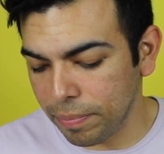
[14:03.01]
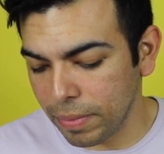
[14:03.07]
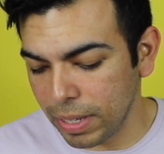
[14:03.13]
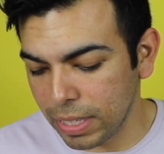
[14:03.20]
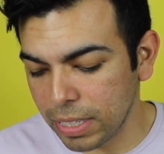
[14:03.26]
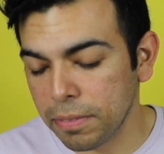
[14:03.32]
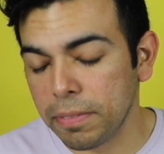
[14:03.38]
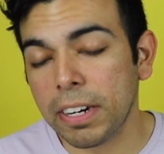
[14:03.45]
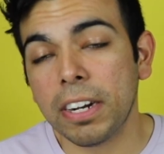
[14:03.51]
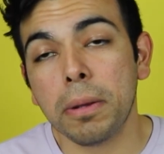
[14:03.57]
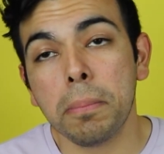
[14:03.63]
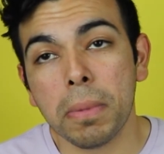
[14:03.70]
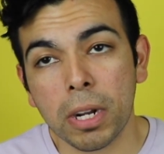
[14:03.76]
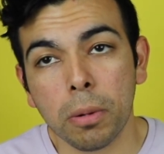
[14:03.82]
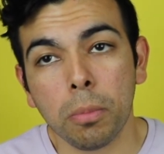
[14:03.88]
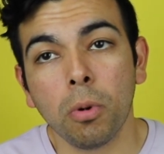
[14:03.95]
It's a very
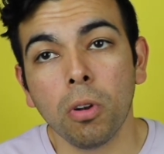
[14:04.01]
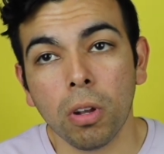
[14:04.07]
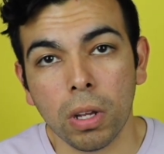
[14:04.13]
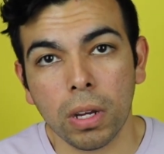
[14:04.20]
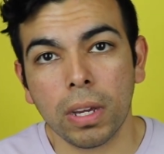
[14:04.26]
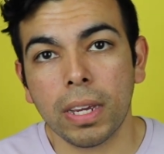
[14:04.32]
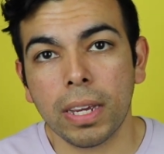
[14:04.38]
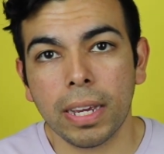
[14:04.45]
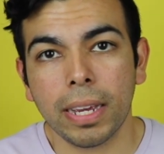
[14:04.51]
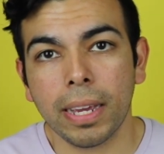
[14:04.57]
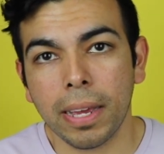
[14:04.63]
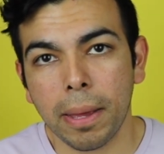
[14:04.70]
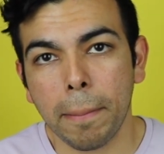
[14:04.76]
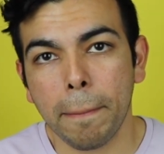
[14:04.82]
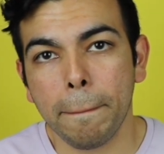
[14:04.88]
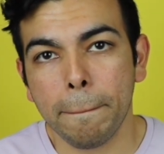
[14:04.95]
minimal look,
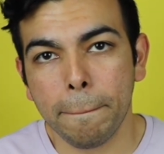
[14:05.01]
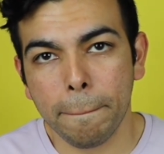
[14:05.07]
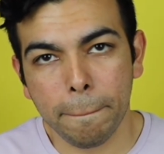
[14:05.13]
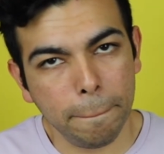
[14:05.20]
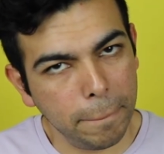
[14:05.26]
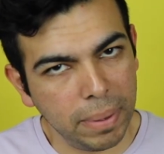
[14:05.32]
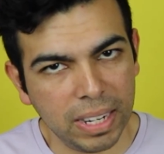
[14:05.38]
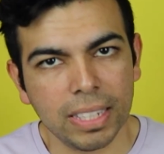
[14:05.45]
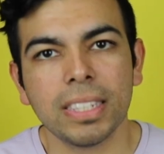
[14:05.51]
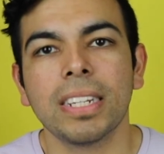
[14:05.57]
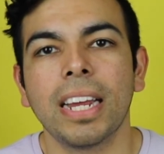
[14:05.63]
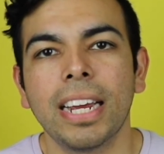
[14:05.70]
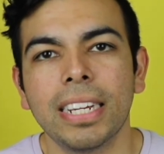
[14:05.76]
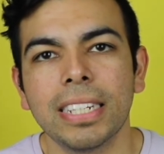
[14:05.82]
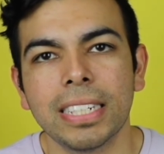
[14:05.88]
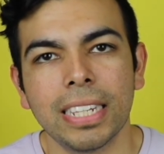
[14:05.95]
but it's
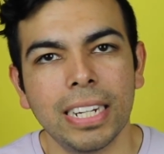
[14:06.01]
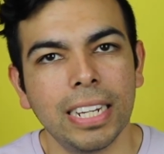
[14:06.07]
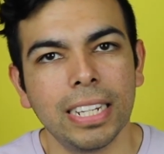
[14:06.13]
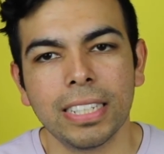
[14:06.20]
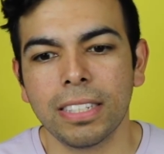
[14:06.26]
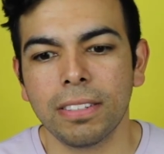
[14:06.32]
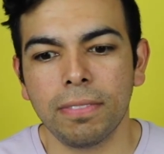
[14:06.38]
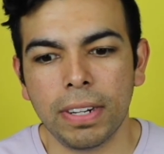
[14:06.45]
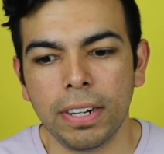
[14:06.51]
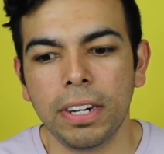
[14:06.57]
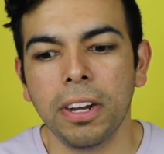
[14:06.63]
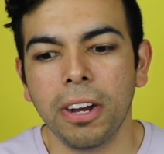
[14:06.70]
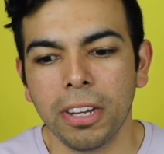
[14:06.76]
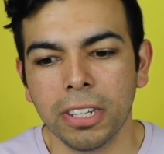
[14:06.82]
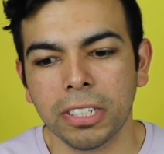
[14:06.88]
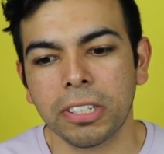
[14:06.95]
nice and it's very
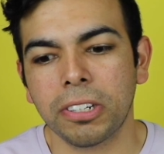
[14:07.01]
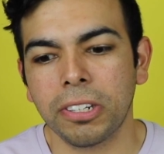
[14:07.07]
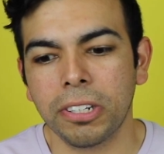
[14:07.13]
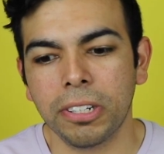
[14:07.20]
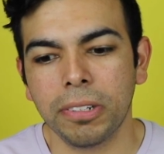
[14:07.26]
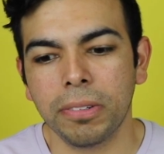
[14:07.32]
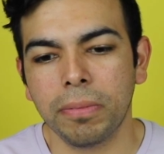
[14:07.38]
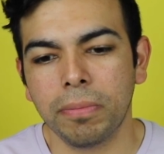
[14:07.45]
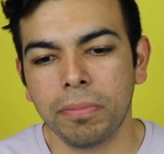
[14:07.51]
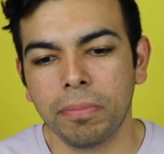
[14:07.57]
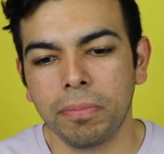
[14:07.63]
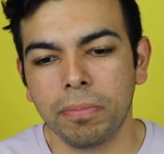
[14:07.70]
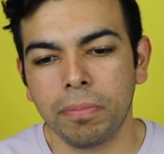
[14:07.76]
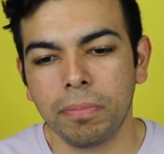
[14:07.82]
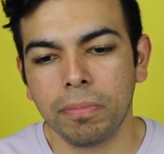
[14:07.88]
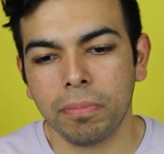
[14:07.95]
Oscar
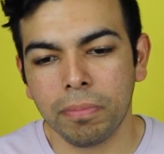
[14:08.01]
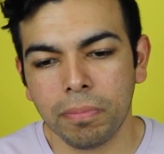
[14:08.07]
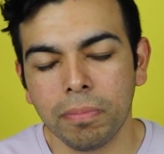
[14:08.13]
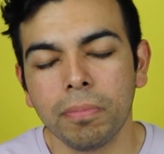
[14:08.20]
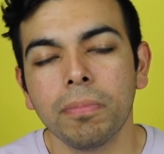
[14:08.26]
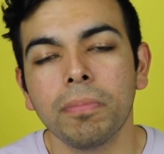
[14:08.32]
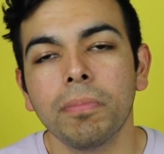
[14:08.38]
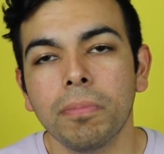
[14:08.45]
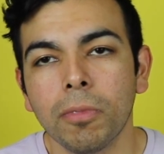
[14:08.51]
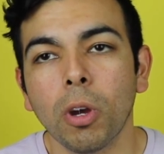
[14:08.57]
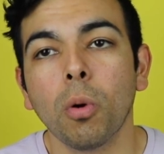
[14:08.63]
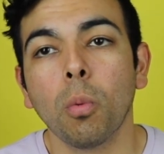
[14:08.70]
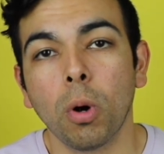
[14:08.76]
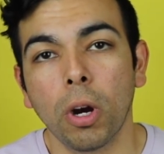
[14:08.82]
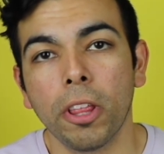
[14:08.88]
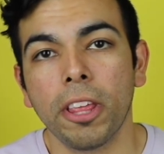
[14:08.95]

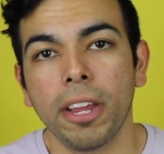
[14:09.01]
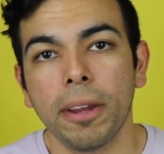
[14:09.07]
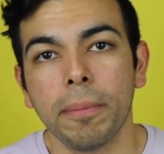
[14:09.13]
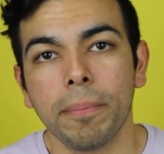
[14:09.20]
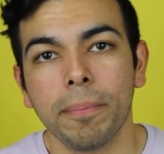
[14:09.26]
worthy.